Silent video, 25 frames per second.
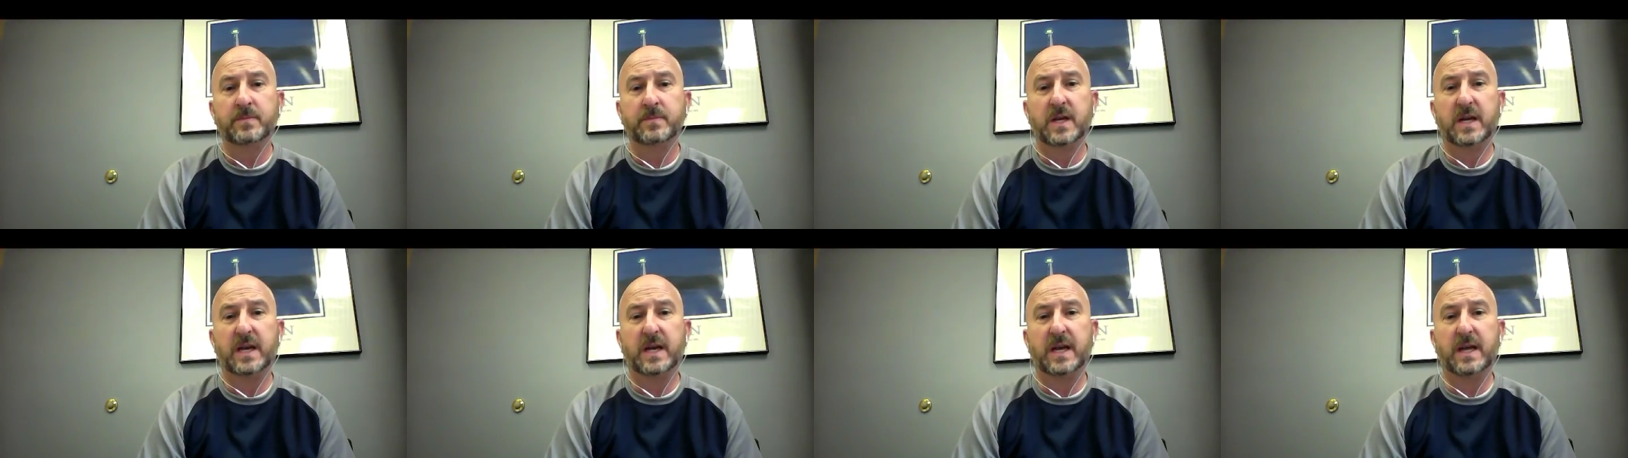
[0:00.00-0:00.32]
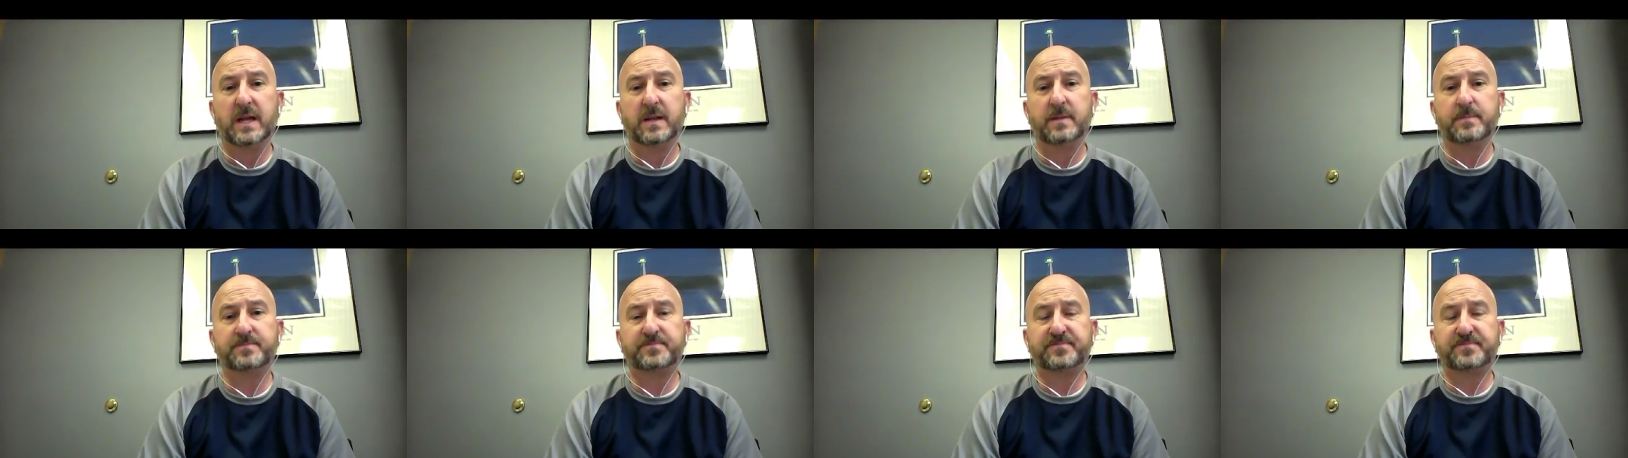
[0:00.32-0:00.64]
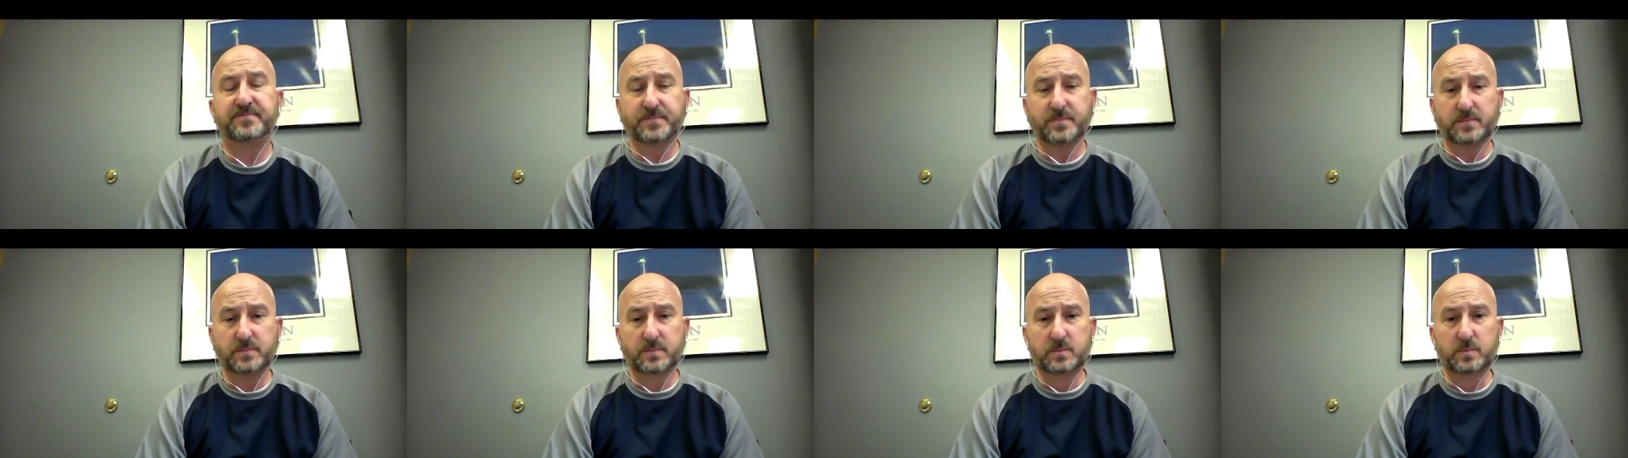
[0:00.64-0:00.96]
And
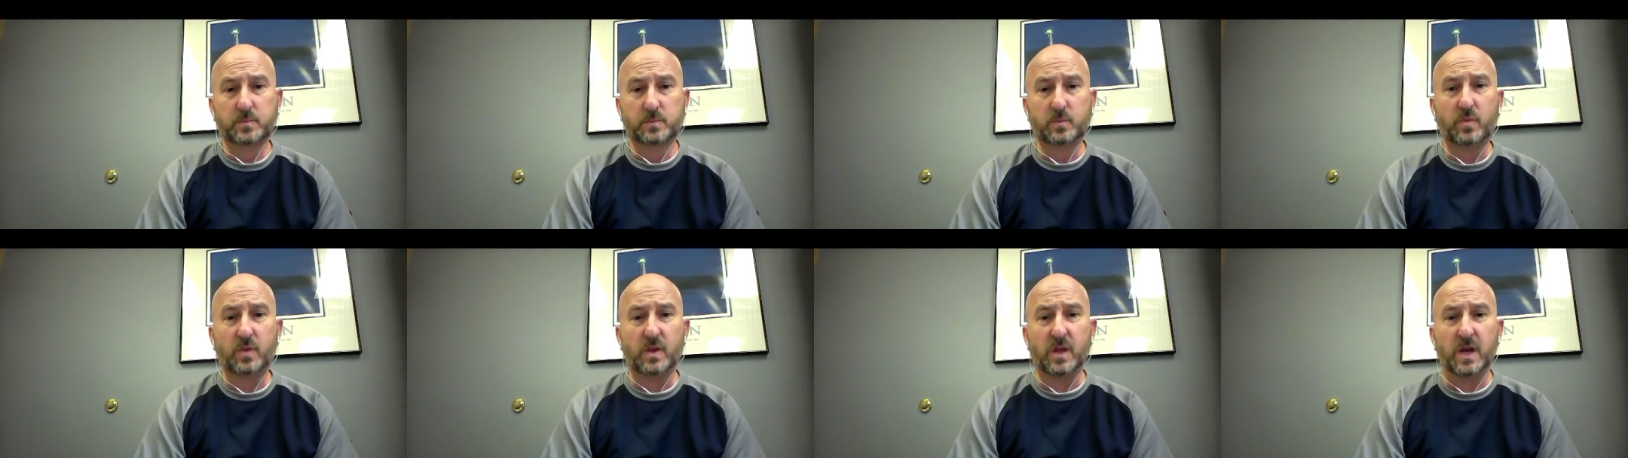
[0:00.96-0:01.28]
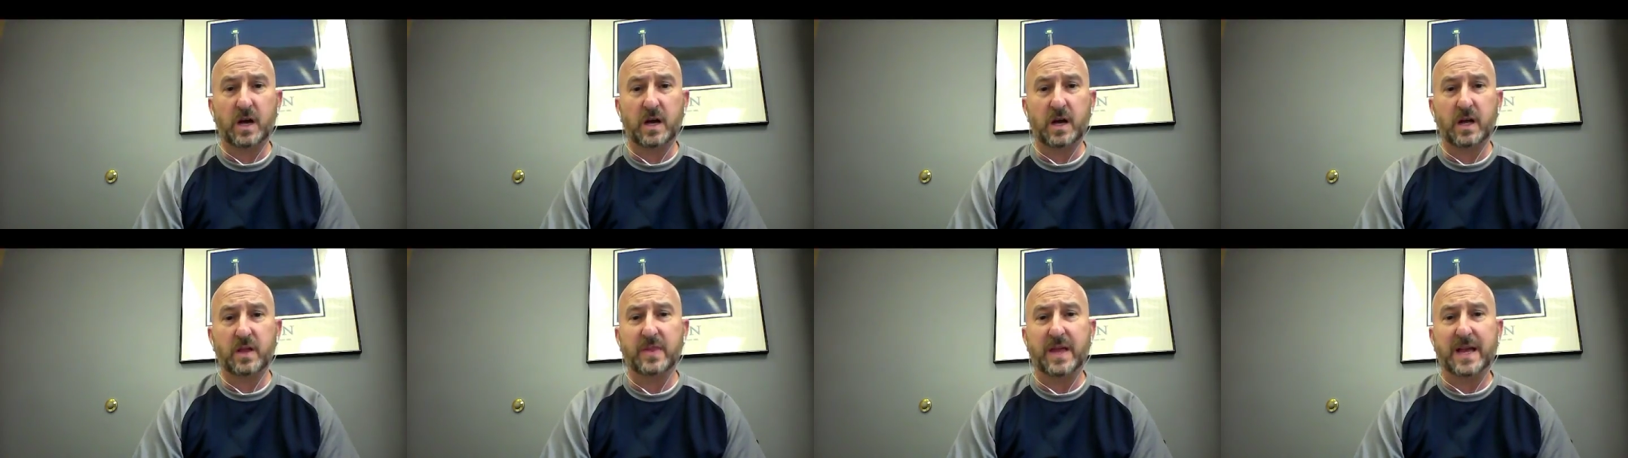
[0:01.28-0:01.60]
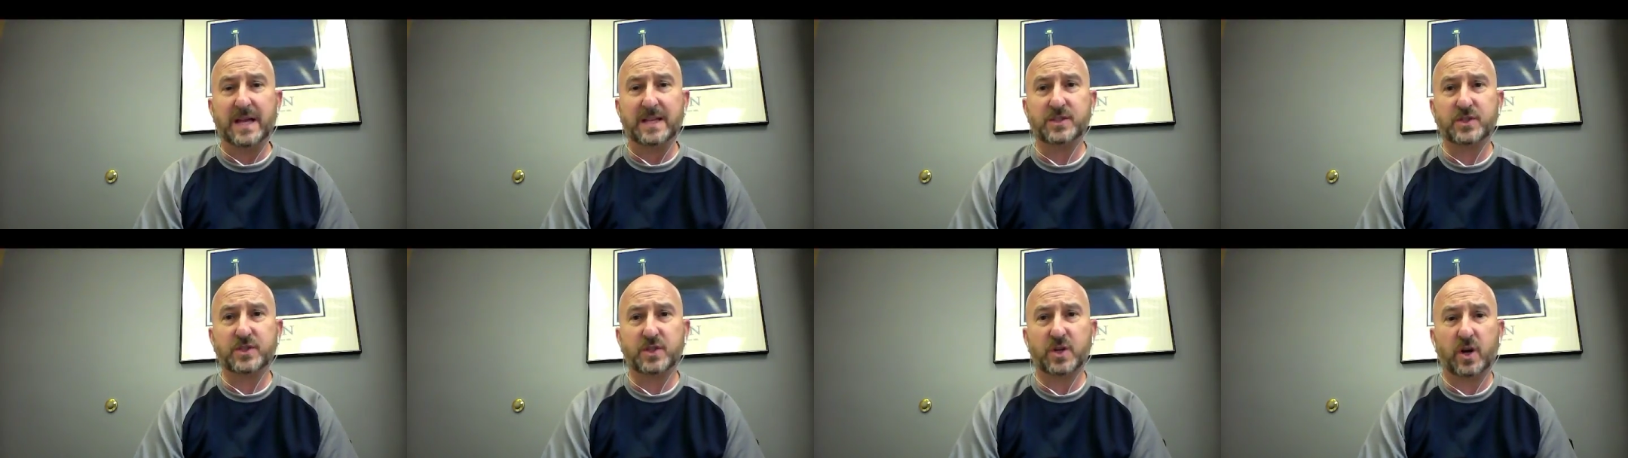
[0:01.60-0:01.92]

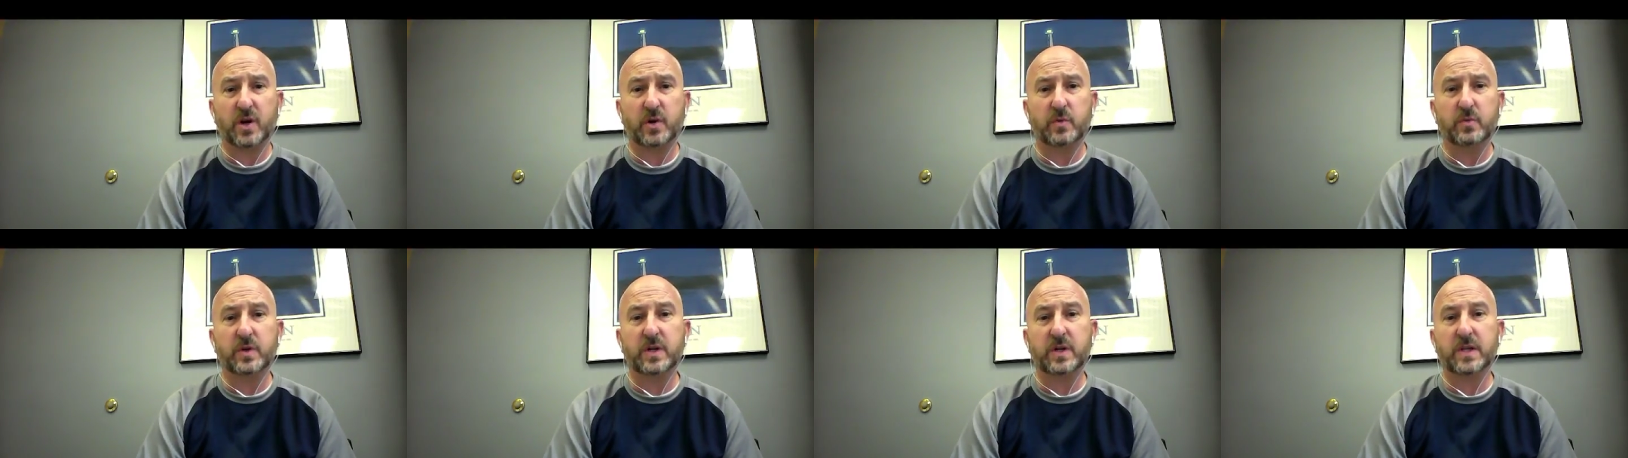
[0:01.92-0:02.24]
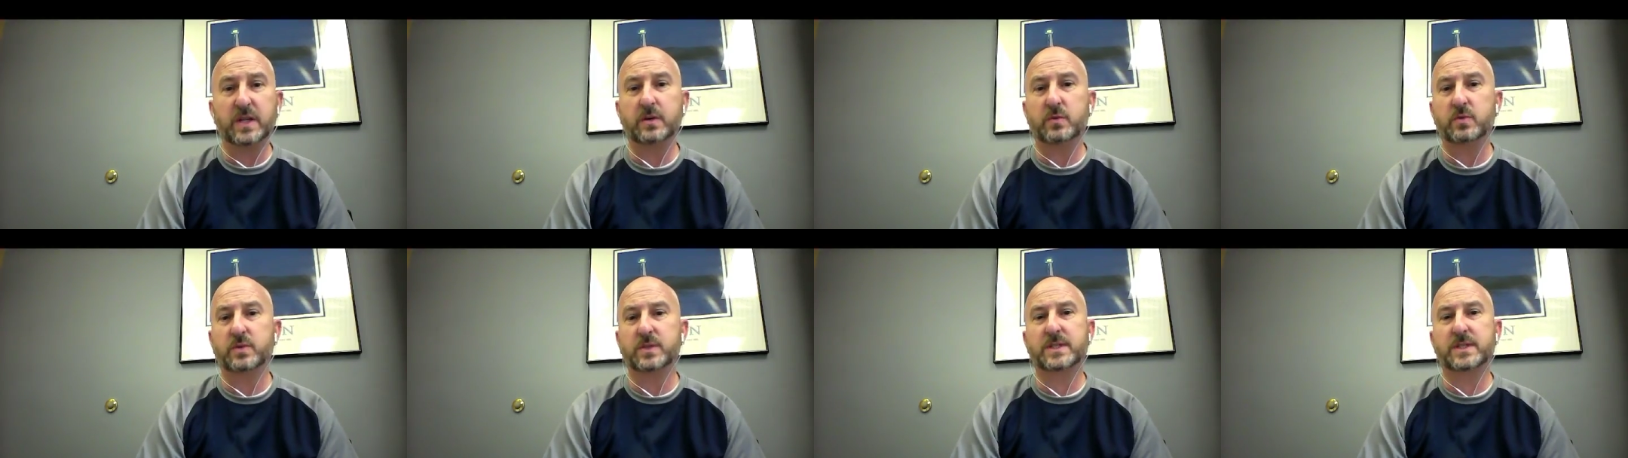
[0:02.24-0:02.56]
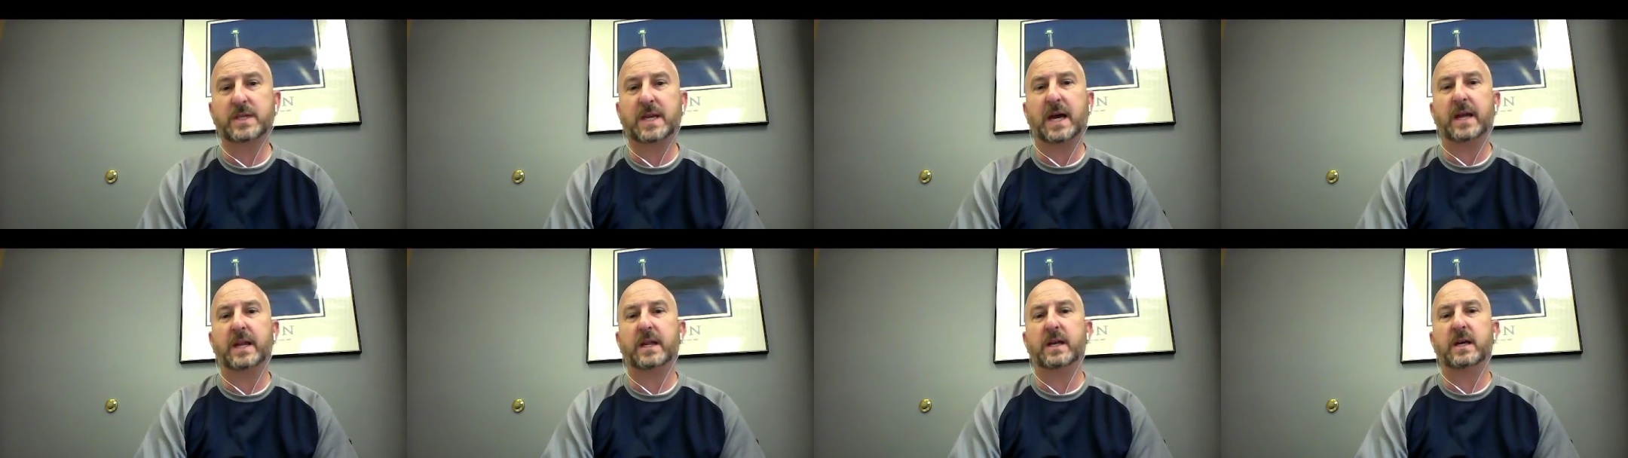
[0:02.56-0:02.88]
that chart really was
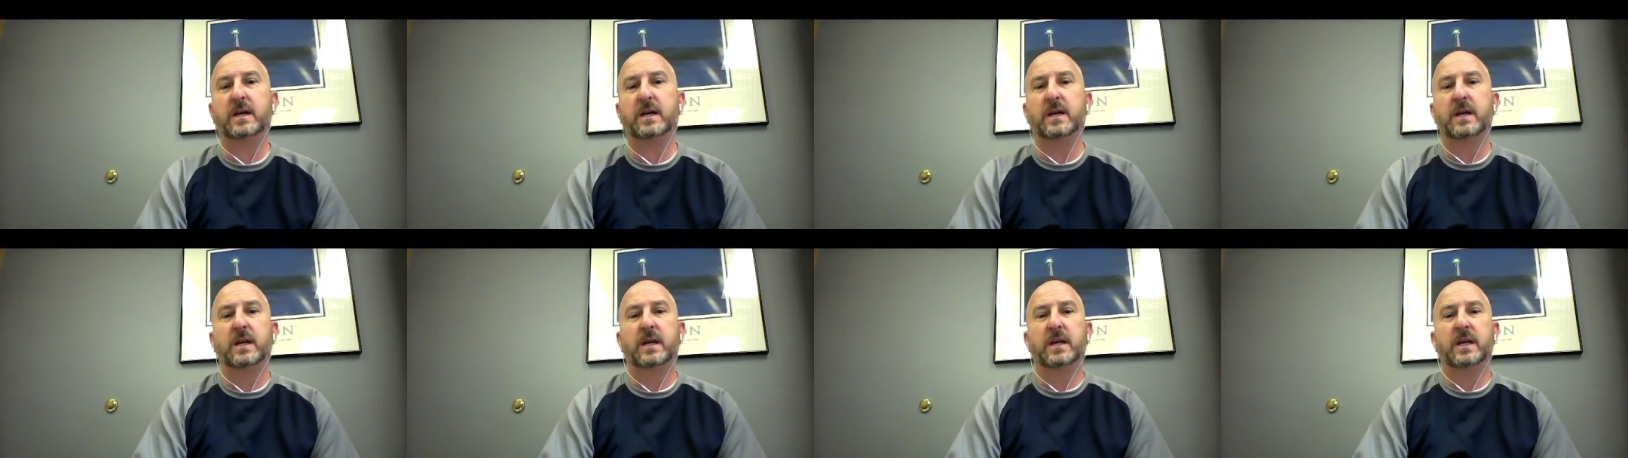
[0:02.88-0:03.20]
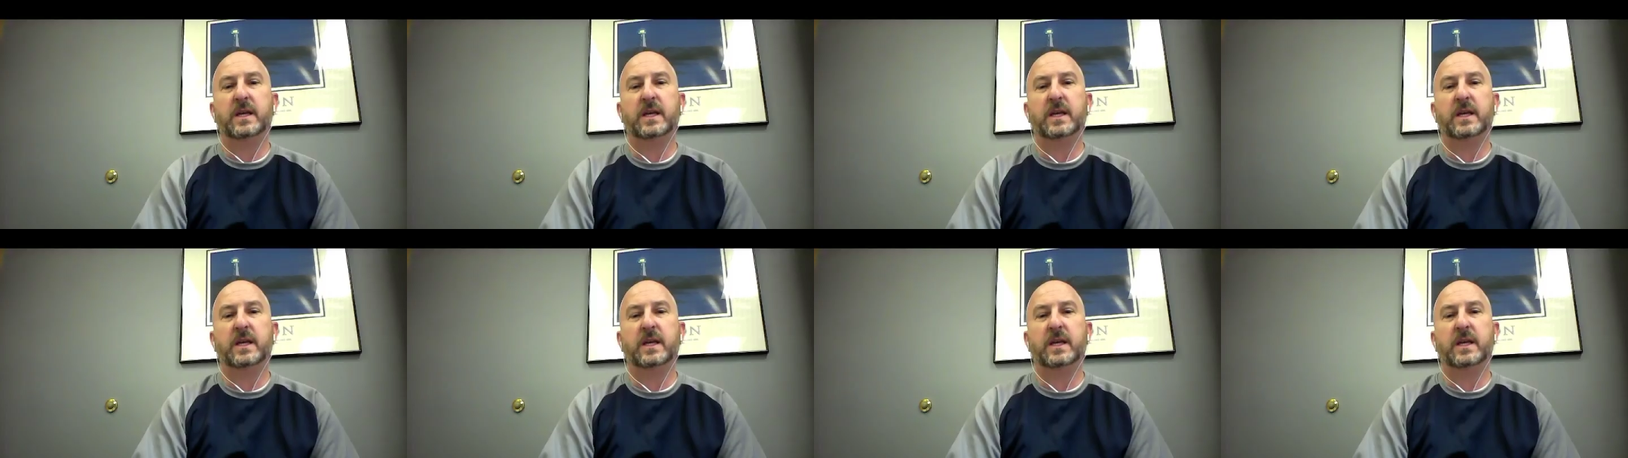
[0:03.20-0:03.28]
kind of